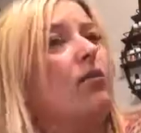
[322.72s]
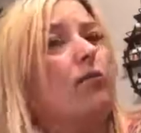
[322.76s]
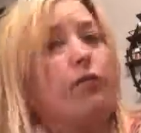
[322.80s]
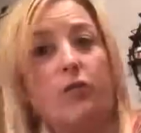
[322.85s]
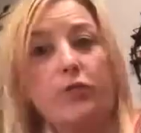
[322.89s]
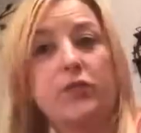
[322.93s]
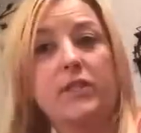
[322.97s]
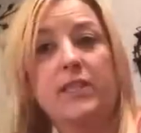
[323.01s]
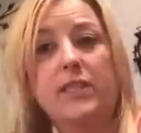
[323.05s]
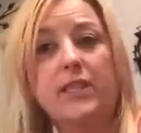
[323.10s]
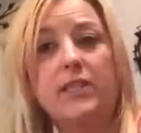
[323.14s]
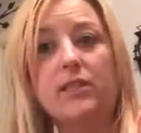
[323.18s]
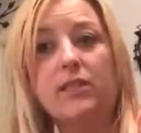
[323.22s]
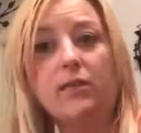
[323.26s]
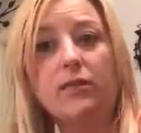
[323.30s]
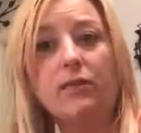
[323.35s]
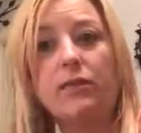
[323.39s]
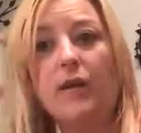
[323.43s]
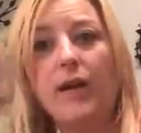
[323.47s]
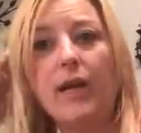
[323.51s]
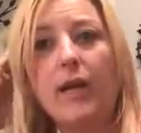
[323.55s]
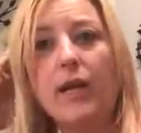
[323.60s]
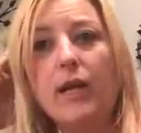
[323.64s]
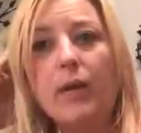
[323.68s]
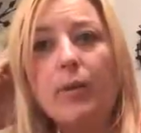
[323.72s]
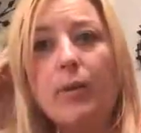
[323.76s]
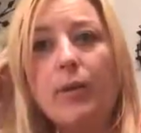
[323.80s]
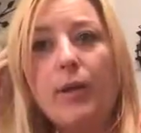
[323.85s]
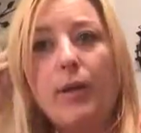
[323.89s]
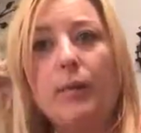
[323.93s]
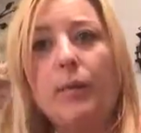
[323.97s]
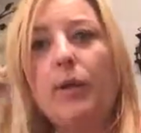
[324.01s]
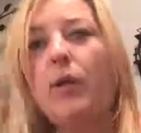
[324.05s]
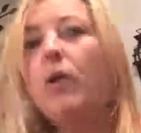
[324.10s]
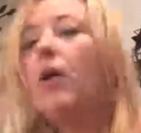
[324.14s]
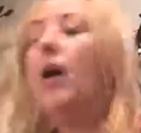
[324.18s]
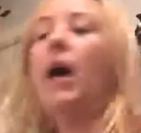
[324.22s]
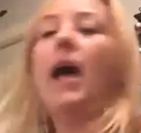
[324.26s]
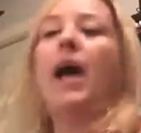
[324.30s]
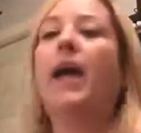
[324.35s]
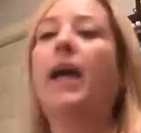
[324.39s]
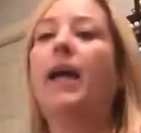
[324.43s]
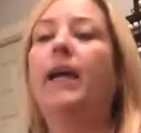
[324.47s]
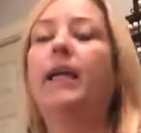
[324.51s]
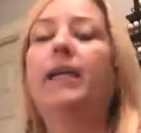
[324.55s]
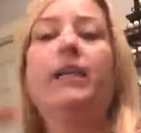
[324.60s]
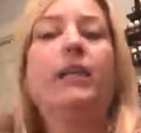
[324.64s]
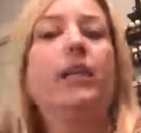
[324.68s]
for schizophrenic people,
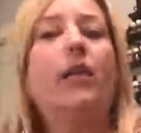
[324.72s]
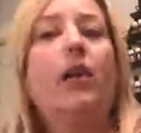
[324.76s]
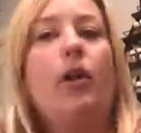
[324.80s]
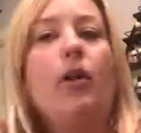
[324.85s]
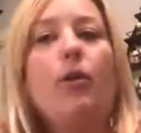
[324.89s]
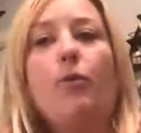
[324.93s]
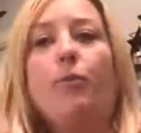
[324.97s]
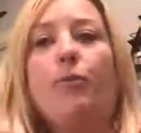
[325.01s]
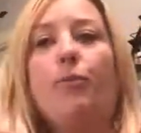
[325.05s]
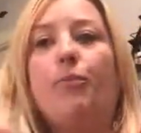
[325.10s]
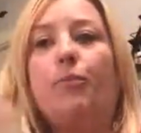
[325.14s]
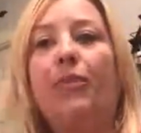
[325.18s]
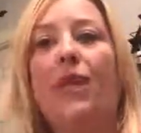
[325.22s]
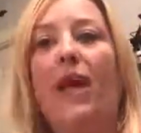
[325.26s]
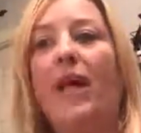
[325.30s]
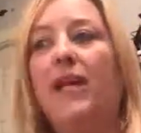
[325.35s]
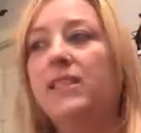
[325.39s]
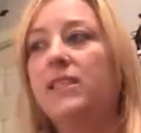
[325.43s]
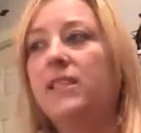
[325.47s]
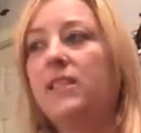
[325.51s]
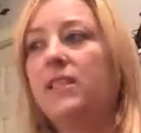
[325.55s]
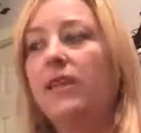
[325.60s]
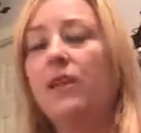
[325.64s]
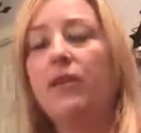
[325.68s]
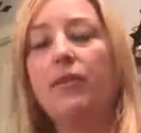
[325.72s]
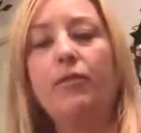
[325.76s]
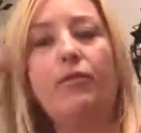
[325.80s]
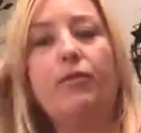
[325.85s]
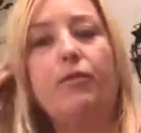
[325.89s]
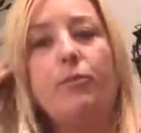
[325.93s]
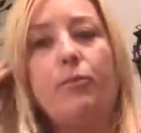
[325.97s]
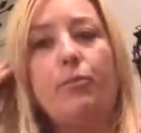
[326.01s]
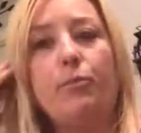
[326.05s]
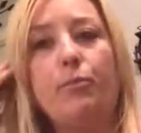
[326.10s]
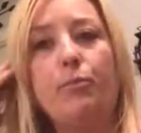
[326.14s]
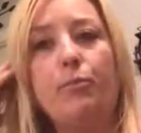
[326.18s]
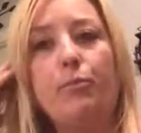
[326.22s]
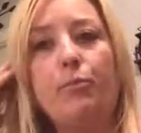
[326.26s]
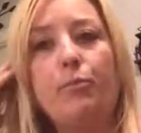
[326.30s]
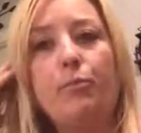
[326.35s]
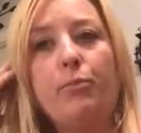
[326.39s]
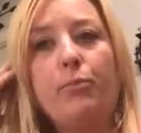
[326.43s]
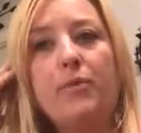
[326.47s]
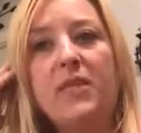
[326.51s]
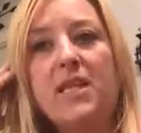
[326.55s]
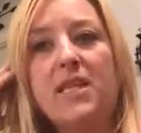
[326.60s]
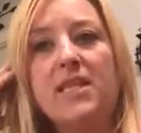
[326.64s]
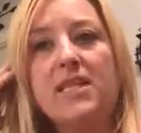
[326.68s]
and that stuff
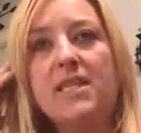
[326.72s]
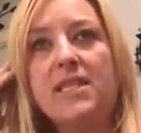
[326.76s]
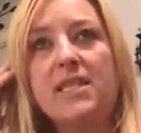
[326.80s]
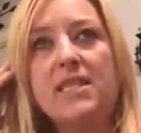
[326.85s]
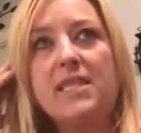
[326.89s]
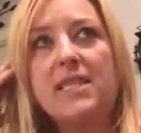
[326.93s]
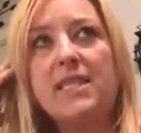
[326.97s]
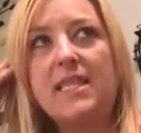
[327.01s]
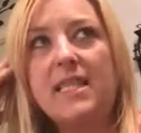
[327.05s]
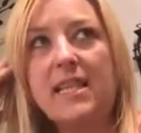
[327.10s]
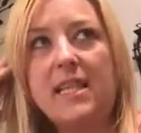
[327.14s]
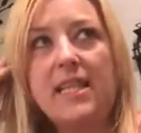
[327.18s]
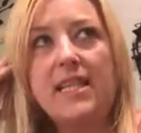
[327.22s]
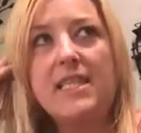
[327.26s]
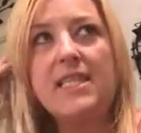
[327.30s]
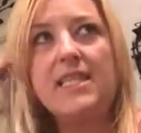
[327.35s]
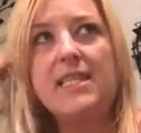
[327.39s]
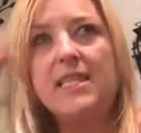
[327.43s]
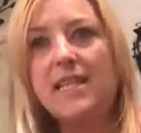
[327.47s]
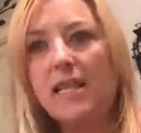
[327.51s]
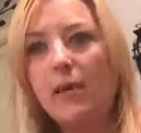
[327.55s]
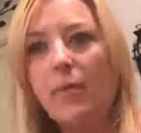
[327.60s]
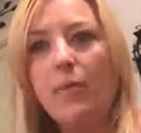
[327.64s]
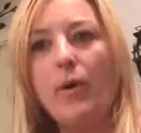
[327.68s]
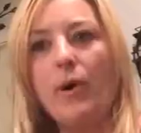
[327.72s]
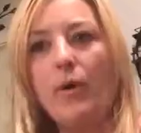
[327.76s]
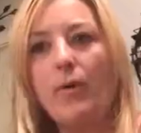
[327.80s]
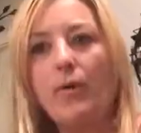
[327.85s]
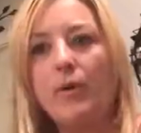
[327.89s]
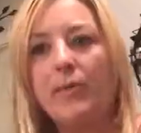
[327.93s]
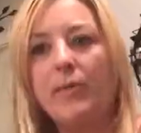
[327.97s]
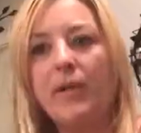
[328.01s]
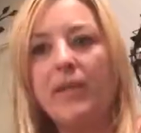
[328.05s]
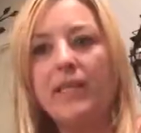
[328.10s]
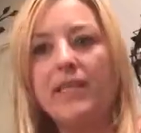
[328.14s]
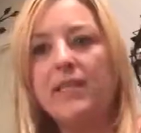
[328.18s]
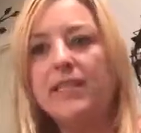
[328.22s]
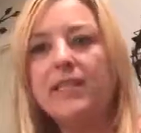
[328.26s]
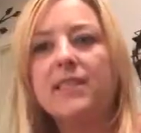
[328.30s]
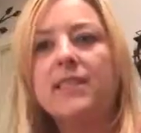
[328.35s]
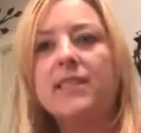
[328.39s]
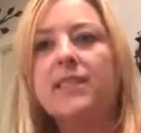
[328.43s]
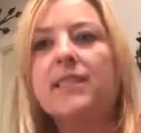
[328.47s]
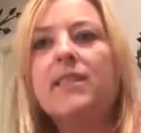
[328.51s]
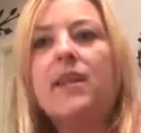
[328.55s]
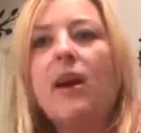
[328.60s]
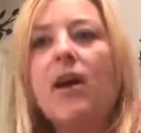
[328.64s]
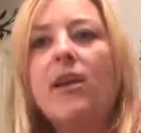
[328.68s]
didn't sit well with me. It
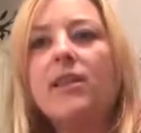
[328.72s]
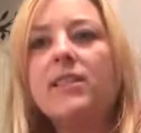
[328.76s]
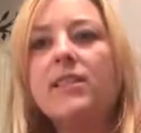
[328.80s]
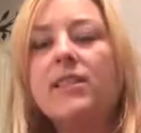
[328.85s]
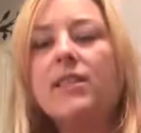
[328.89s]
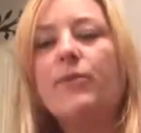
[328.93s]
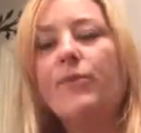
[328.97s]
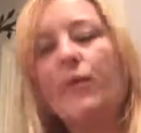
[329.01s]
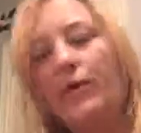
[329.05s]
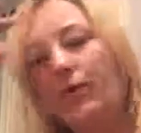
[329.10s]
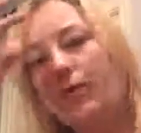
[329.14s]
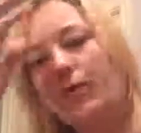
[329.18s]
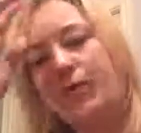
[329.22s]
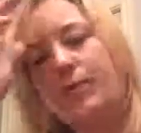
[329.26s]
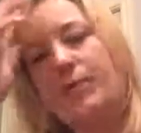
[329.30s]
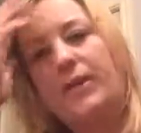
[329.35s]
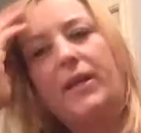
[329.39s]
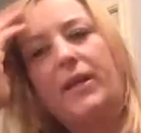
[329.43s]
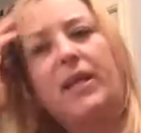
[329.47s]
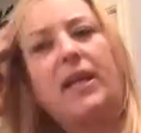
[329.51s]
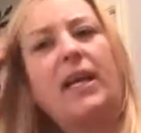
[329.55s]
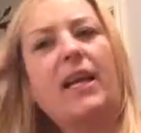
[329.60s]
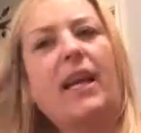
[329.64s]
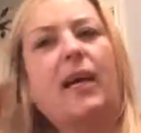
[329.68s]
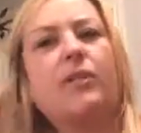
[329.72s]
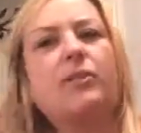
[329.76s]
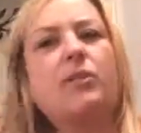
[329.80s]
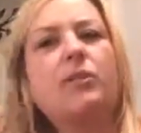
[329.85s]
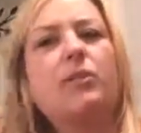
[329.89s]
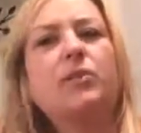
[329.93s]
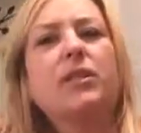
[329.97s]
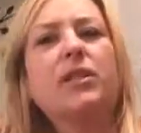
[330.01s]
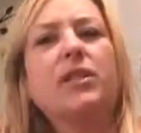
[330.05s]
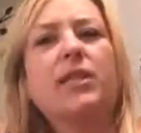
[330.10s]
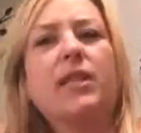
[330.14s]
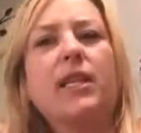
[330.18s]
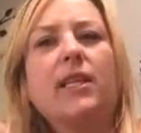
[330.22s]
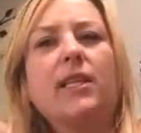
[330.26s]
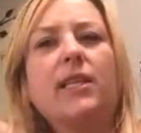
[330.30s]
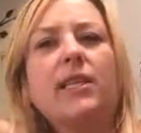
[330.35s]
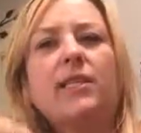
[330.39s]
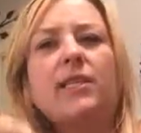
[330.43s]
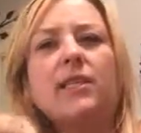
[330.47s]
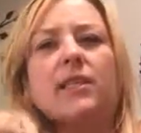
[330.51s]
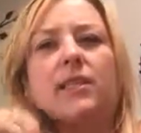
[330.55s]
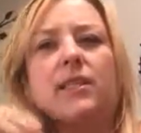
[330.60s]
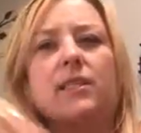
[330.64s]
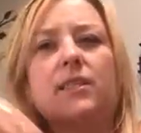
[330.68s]
did not sit well with me. Like, I'm supposed to take
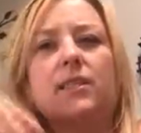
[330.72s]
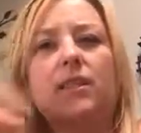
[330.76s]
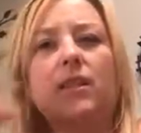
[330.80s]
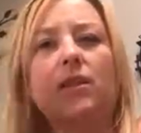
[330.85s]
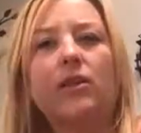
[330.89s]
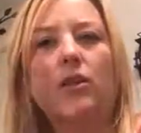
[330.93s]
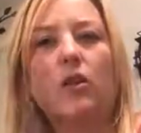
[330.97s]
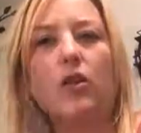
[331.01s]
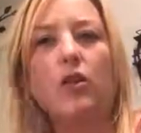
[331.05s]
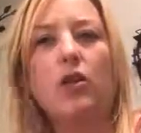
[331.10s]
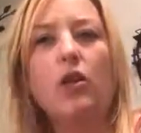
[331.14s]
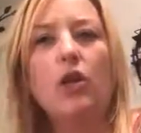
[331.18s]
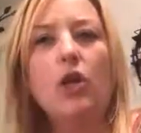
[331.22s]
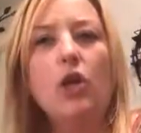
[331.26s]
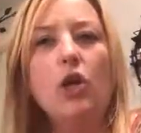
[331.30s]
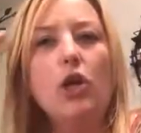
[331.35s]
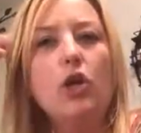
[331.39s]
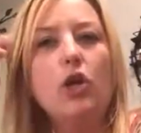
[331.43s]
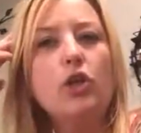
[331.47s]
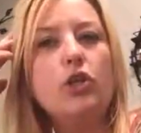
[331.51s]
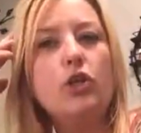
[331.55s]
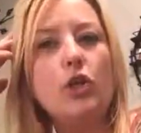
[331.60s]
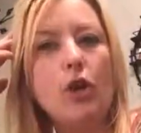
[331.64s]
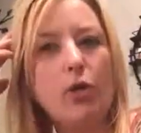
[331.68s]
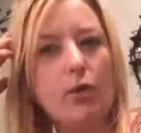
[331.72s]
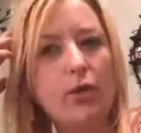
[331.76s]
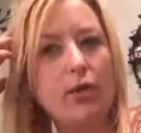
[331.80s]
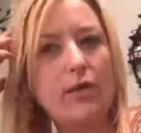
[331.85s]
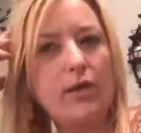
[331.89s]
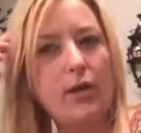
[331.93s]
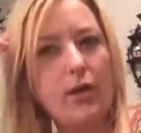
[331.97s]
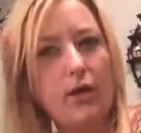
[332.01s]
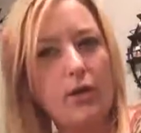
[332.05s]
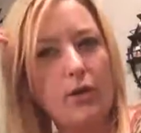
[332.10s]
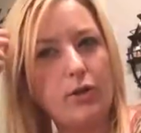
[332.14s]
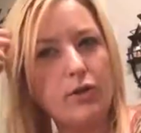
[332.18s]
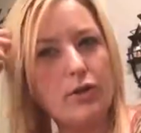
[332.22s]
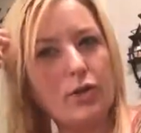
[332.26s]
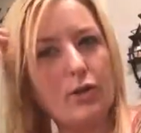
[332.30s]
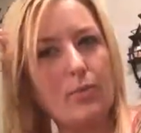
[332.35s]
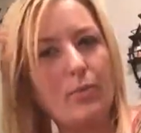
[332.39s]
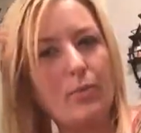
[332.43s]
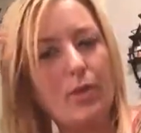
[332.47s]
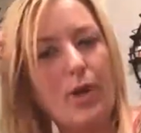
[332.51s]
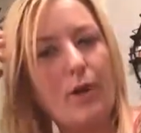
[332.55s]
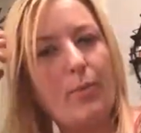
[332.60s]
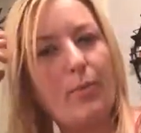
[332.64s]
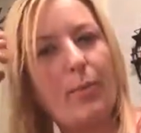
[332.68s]
these things that are going to totally
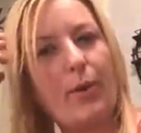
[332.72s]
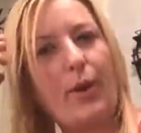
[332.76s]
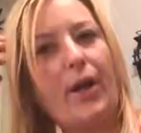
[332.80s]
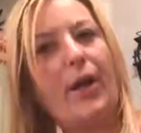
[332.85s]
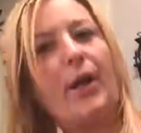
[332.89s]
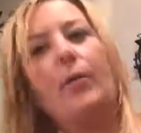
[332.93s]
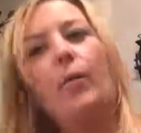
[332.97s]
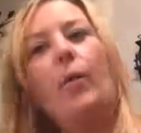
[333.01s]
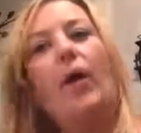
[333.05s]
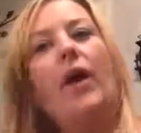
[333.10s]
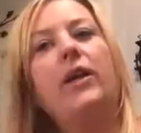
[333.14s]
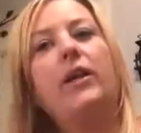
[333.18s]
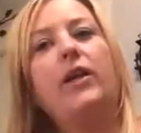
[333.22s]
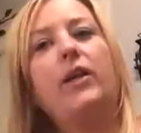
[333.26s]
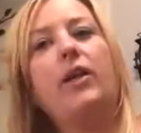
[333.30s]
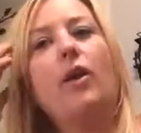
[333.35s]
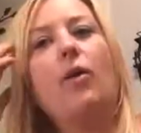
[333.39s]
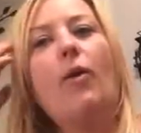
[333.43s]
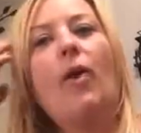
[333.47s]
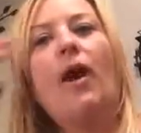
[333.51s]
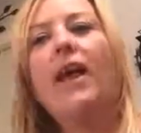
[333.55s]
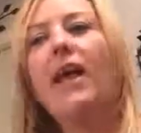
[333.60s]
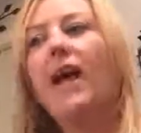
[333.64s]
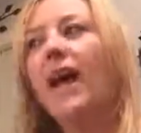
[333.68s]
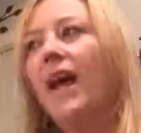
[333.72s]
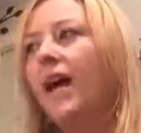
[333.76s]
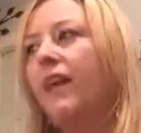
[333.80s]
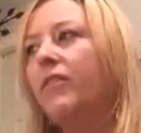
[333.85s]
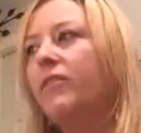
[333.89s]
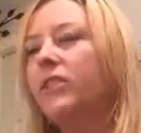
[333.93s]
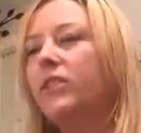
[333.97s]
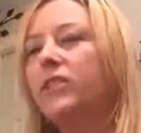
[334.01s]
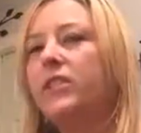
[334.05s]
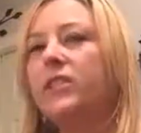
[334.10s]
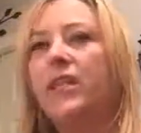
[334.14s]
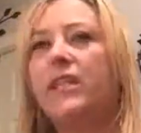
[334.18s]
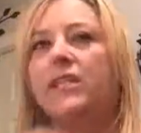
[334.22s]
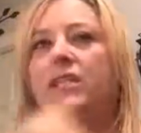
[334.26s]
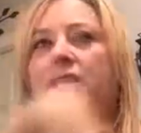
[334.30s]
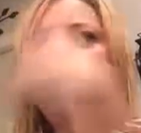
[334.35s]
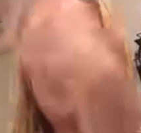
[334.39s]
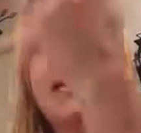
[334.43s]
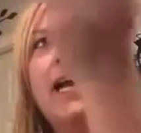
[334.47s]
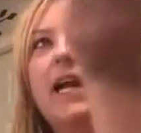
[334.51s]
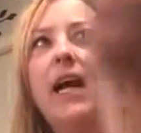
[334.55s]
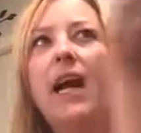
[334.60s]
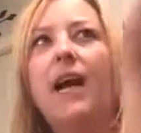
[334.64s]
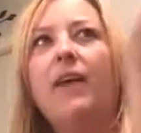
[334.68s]
alter my brain when, I have good days
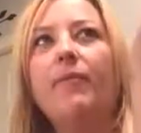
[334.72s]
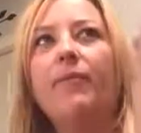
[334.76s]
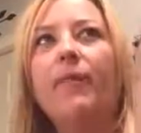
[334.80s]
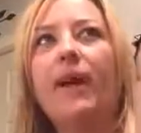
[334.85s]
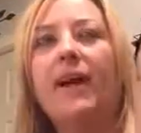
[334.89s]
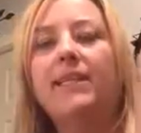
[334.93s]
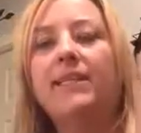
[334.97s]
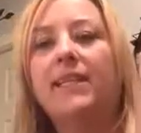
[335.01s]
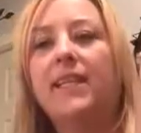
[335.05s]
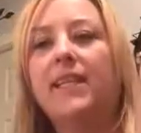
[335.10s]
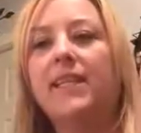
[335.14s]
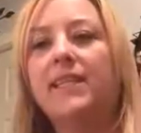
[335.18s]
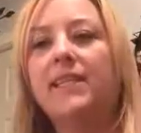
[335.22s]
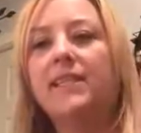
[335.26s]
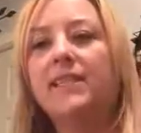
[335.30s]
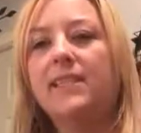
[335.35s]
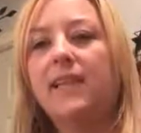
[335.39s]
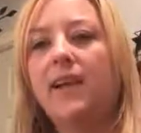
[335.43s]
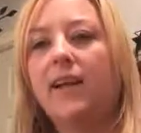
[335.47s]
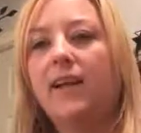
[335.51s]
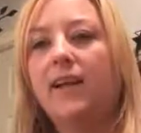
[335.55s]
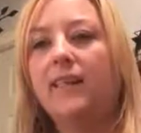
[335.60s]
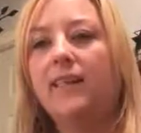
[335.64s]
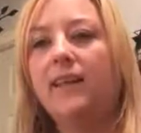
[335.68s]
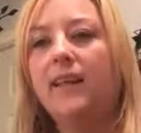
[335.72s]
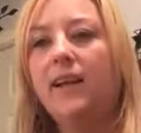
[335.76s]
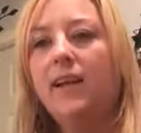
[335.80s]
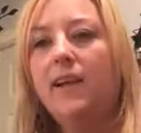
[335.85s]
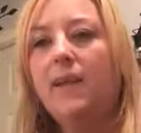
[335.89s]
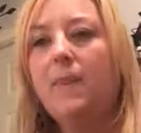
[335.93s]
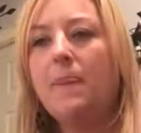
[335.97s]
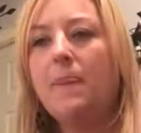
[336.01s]
and I have bad days. And